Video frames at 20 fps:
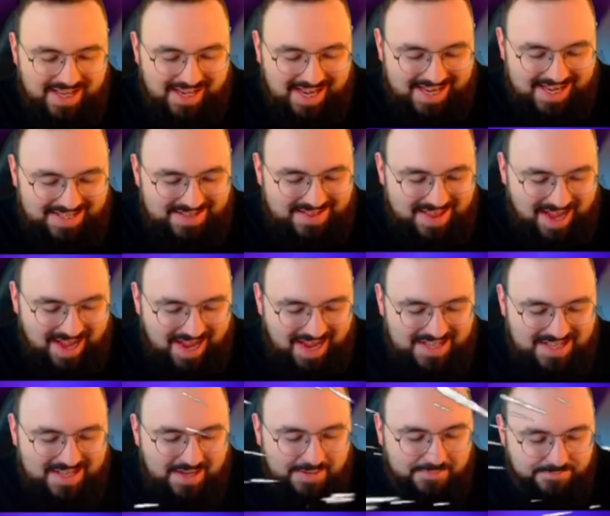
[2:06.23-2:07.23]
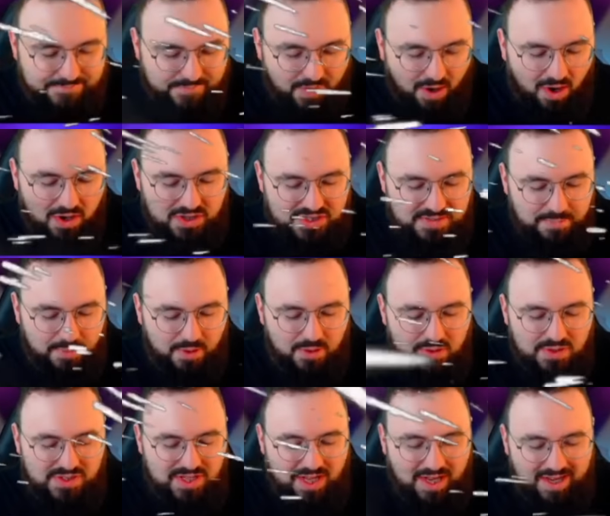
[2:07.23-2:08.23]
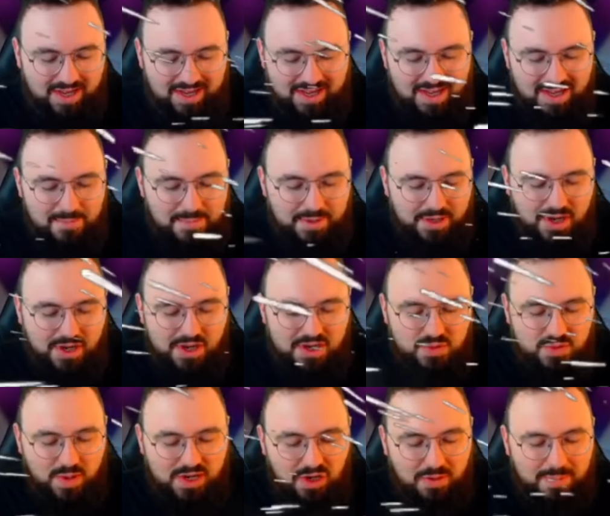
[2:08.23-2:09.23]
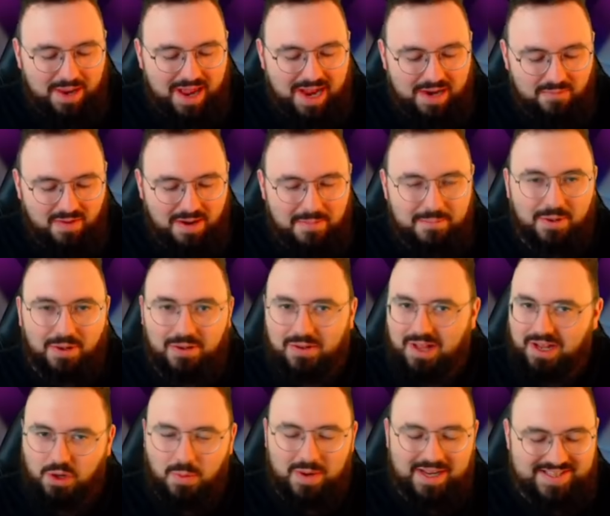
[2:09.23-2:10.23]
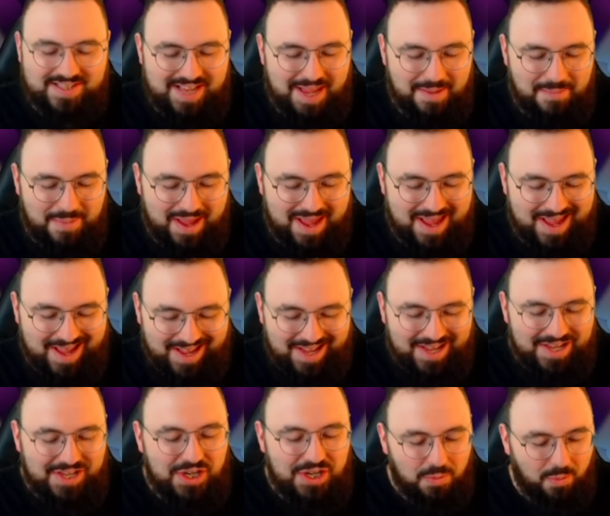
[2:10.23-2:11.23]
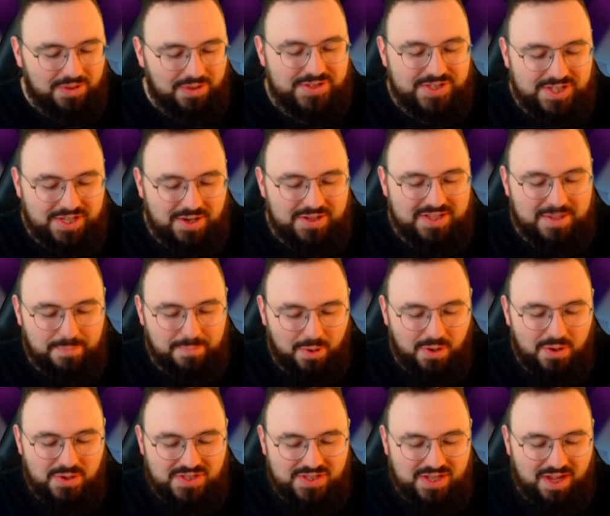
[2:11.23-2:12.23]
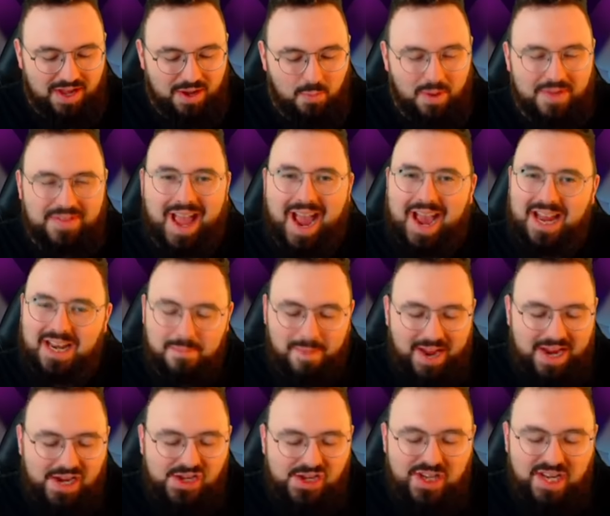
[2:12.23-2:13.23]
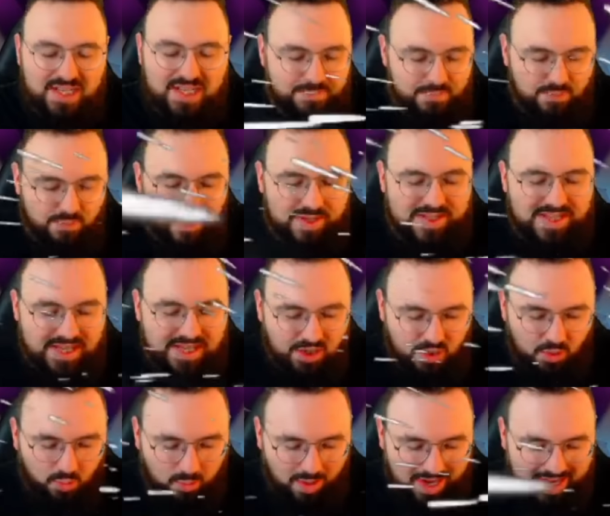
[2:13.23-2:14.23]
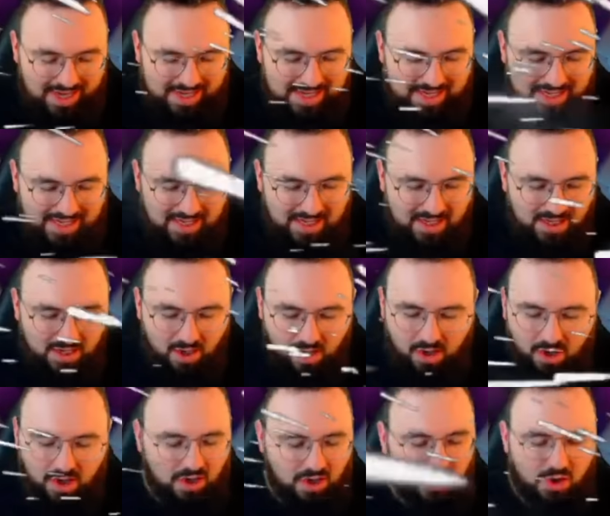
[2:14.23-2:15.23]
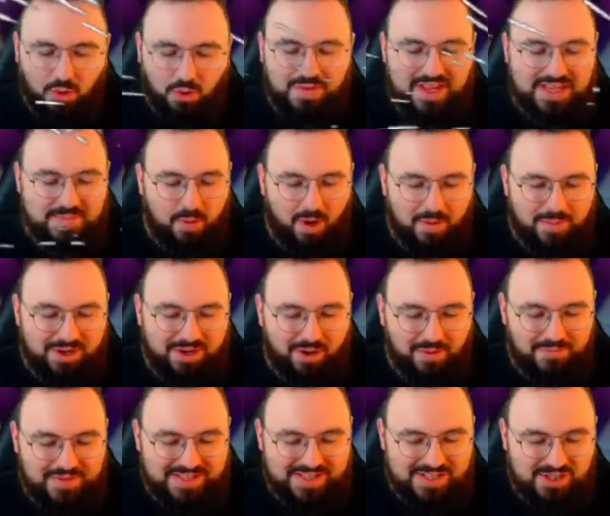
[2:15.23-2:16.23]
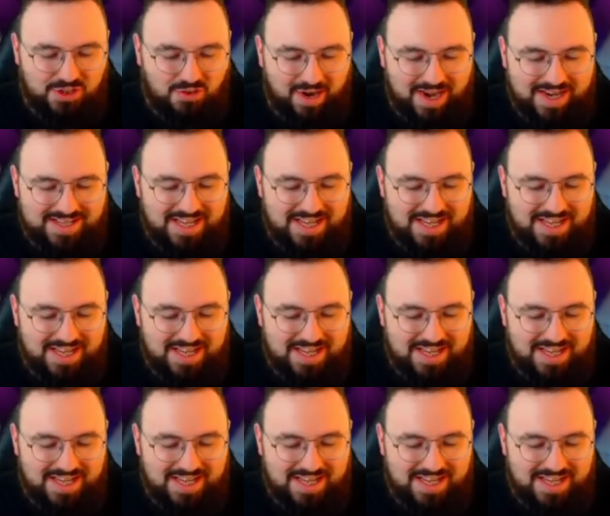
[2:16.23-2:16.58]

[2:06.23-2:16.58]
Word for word: is that it's a fast booster because when you're playing Rumble, a quick tip here, you want to use a booster where the animation is pretty quick. Oh, look at all this popping off. This is crazy.